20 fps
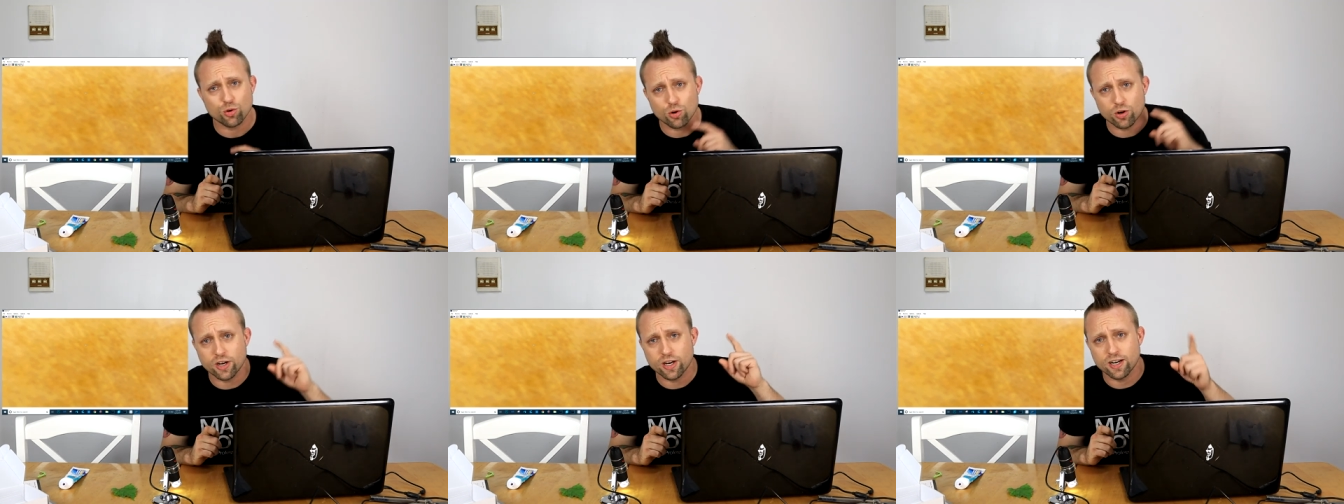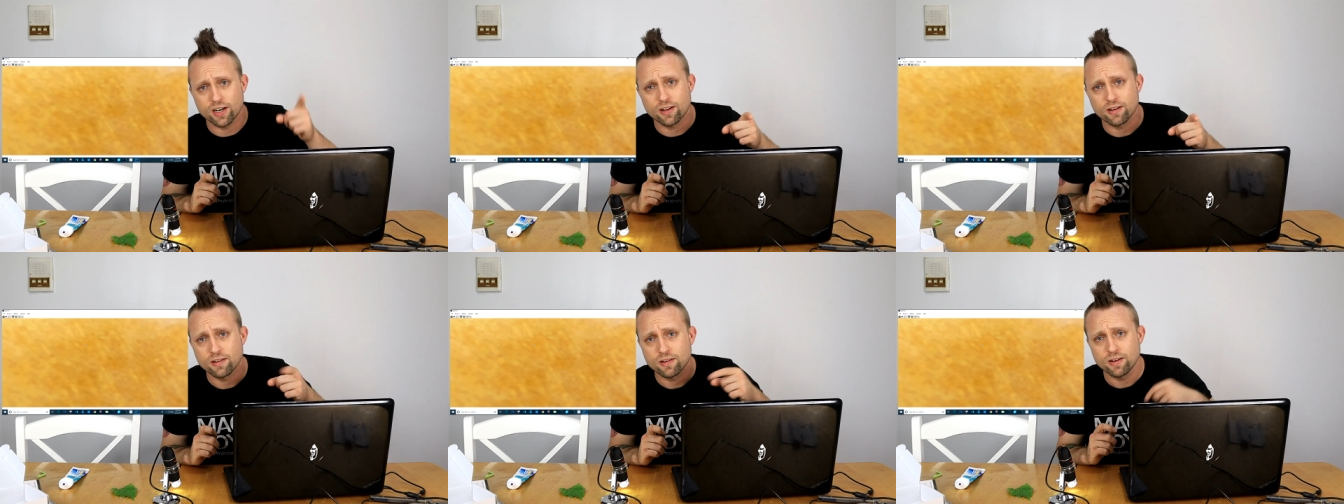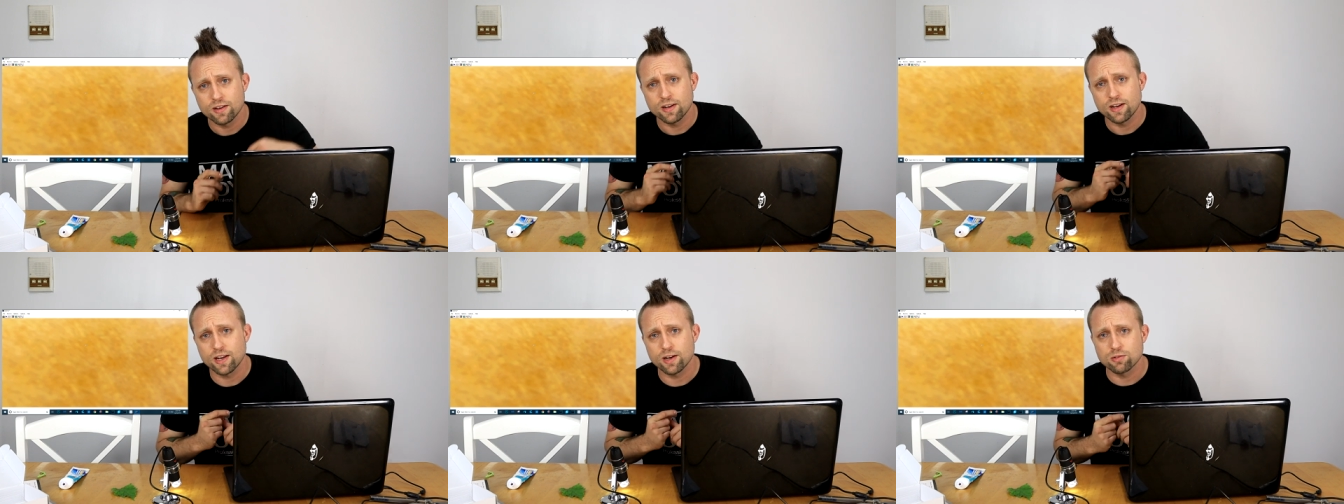grade
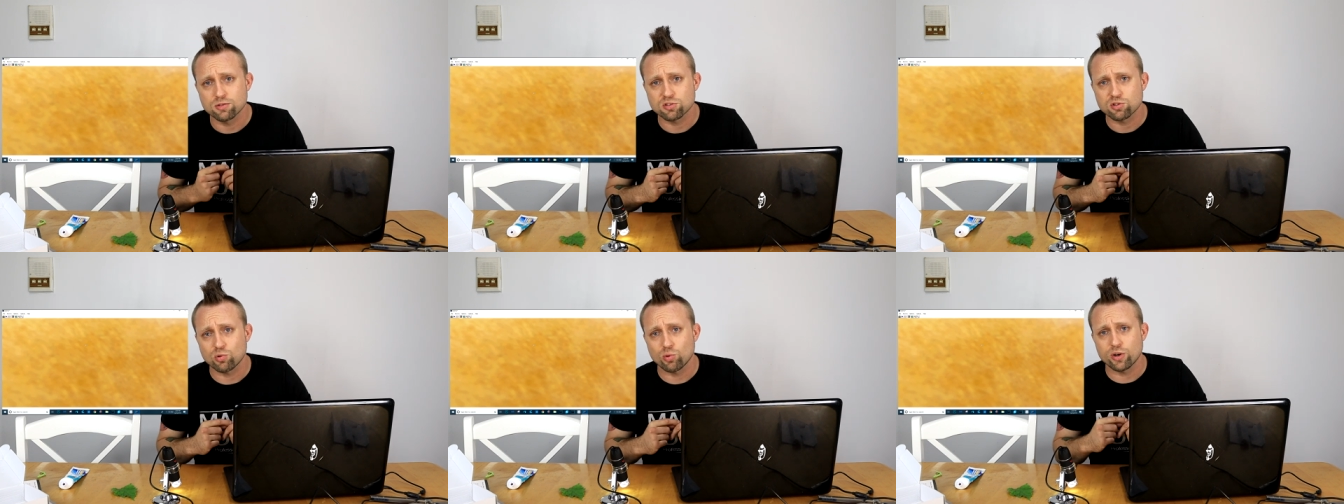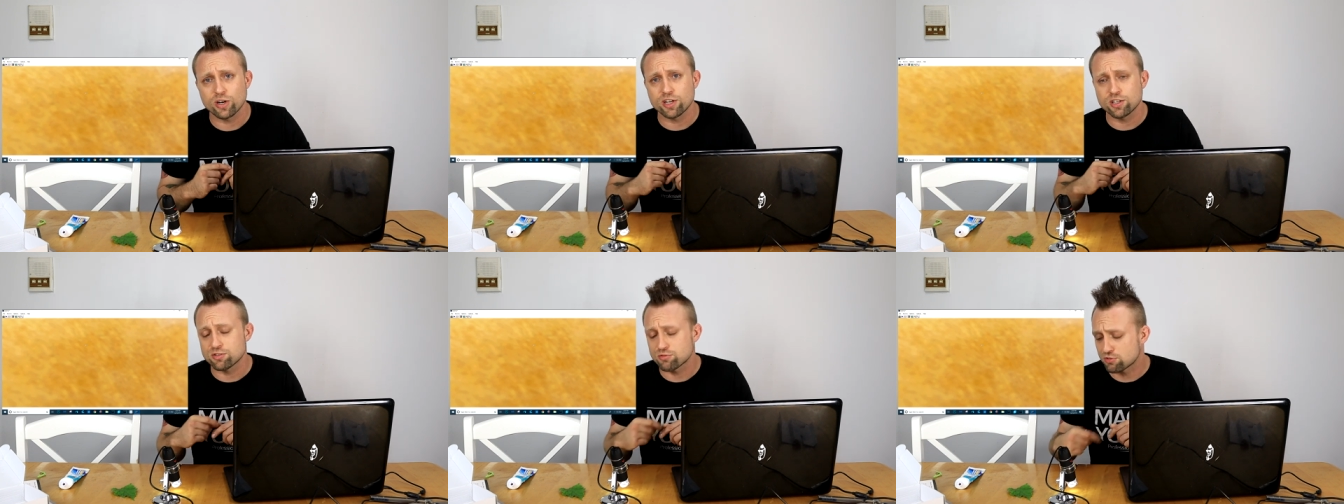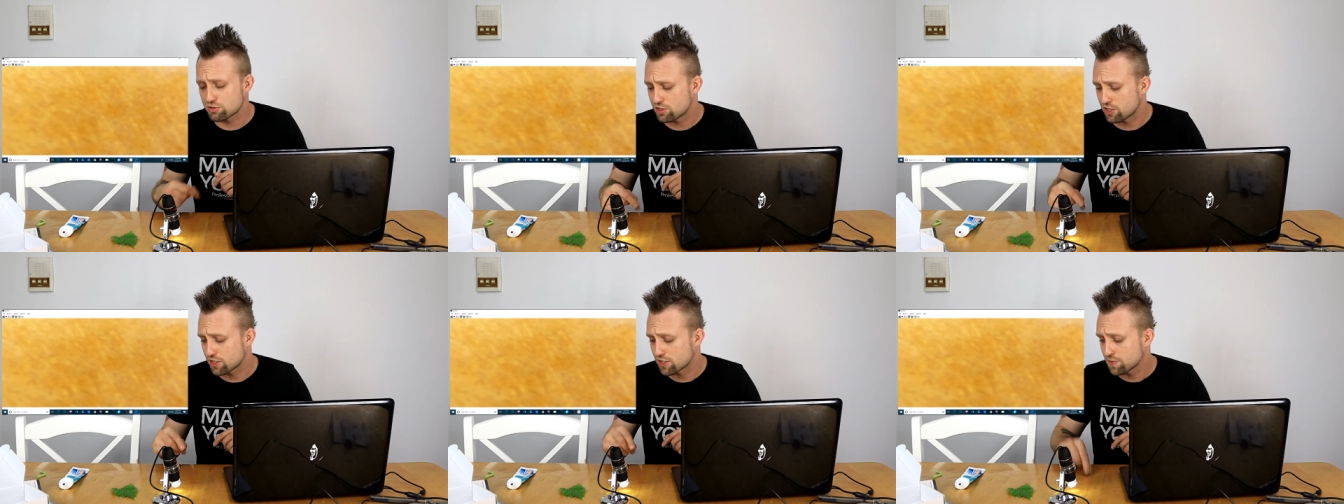and it was quite
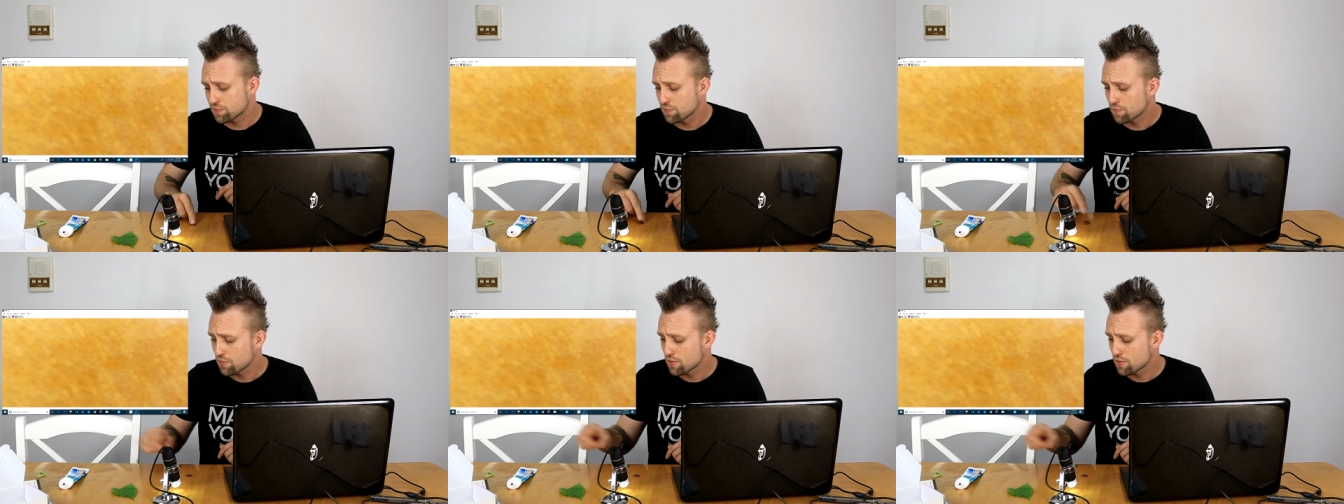interesting.